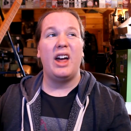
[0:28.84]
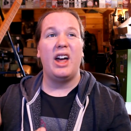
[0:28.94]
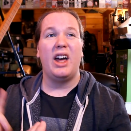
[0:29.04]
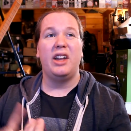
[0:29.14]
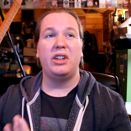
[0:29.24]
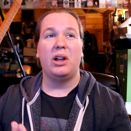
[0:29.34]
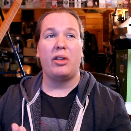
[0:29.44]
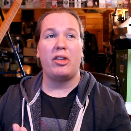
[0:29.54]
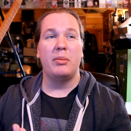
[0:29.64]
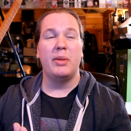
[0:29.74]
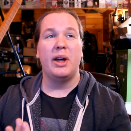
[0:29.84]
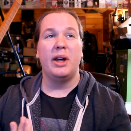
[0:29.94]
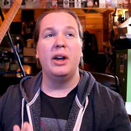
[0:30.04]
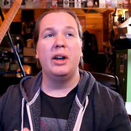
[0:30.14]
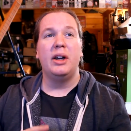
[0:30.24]
a
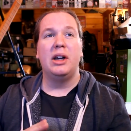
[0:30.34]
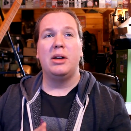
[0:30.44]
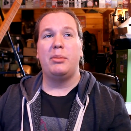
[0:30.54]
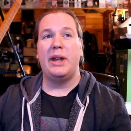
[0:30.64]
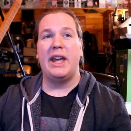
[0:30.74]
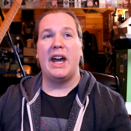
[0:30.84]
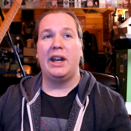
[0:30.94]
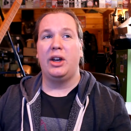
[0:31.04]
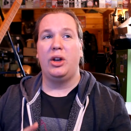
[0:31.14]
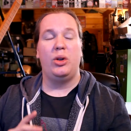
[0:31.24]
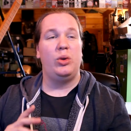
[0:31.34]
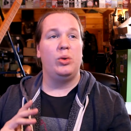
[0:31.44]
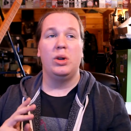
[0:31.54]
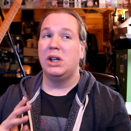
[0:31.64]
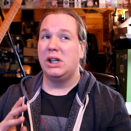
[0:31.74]
dulcimer,
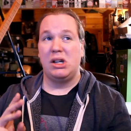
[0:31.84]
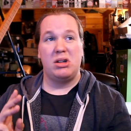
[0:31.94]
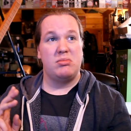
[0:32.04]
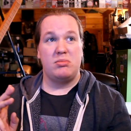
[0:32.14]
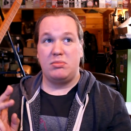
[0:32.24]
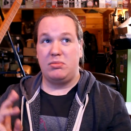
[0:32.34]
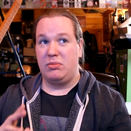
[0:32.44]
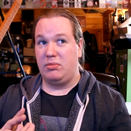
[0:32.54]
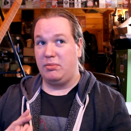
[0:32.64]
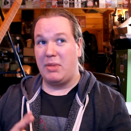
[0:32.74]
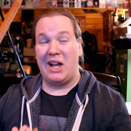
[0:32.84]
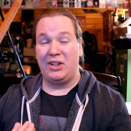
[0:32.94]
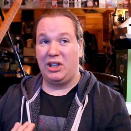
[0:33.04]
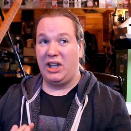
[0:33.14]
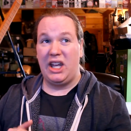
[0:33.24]
piano,
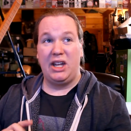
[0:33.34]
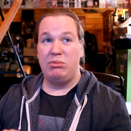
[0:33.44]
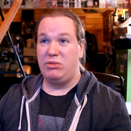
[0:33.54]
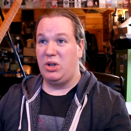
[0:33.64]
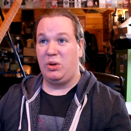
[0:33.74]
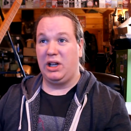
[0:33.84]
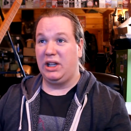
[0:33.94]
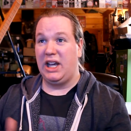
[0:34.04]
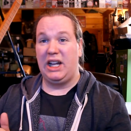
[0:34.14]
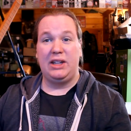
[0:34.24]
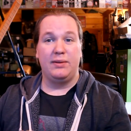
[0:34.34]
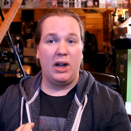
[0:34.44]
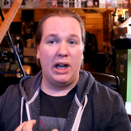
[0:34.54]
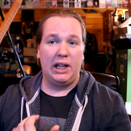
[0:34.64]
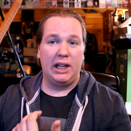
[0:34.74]
mandolin, ukulele,
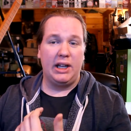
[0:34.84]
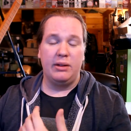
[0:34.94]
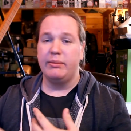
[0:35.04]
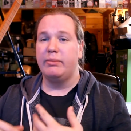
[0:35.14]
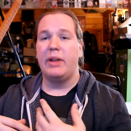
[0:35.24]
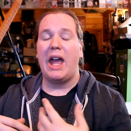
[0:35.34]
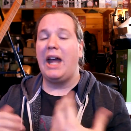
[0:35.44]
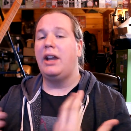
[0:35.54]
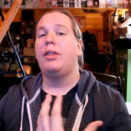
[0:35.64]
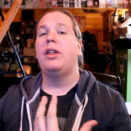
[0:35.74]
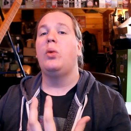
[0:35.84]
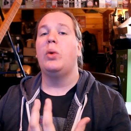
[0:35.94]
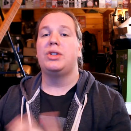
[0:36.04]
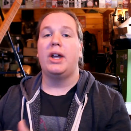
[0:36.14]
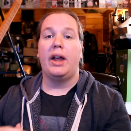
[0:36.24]
violin, anything
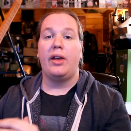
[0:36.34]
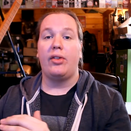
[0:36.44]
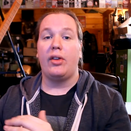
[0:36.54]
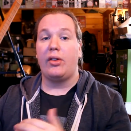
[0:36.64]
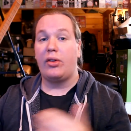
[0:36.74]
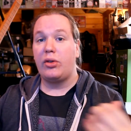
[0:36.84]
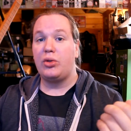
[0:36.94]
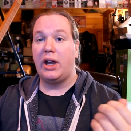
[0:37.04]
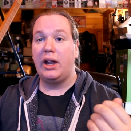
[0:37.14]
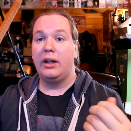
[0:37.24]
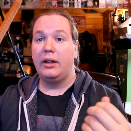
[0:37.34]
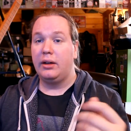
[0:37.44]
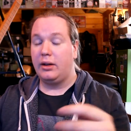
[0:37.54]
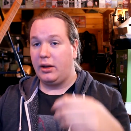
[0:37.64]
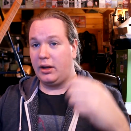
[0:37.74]
which has a string
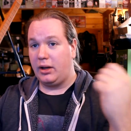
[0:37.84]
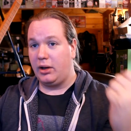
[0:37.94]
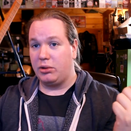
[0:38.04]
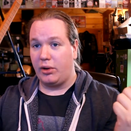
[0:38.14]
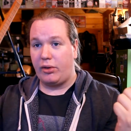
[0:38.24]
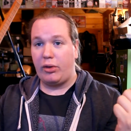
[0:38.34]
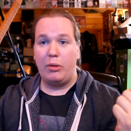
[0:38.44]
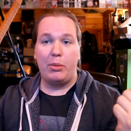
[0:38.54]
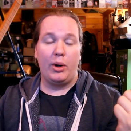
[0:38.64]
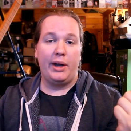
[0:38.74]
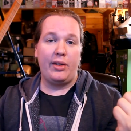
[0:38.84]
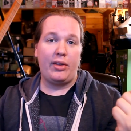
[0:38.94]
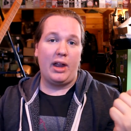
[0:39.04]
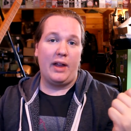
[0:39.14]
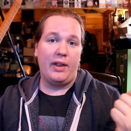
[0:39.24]
across two
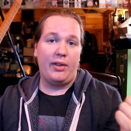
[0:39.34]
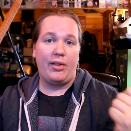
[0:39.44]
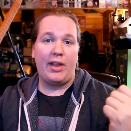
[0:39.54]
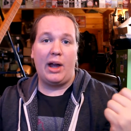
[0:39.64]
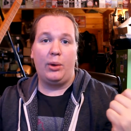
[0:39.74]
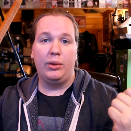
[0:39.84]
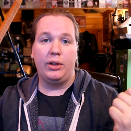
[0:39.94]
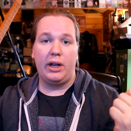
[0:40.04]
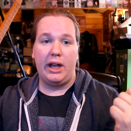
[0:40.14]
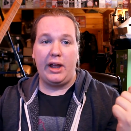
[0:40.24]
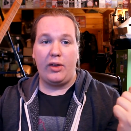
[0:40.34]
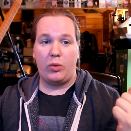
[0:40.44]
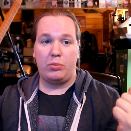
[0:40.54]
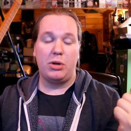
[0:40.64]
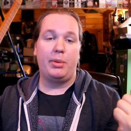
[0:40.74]
points, and then sound
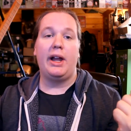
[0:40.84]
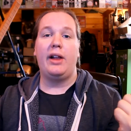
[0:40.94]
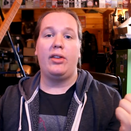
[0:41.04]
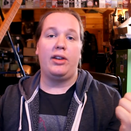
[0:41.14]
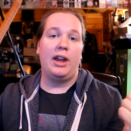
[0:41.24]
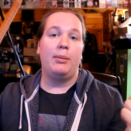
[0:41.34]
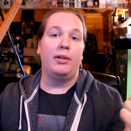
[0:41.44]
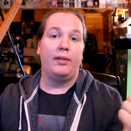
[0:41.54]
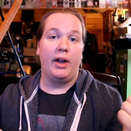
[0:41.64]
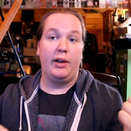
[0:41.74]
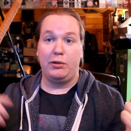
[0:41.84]
is propagated and amplified